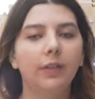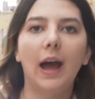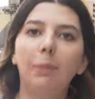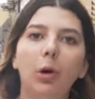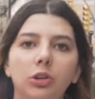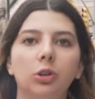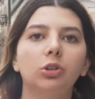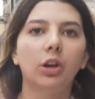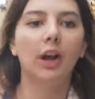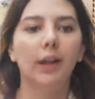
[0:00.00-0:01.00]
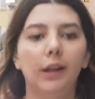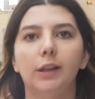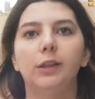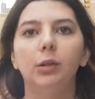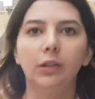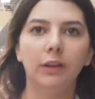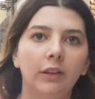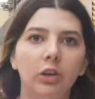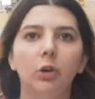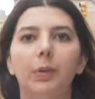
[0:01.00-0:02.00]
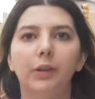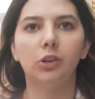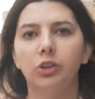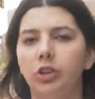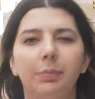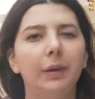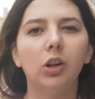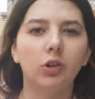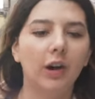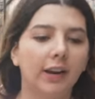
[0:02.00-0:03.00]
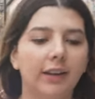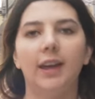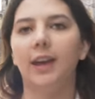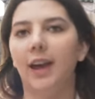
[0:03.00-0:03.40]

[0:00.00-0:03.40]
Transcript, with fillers: the Apple Watch Ultra is using the new precision GPS tracking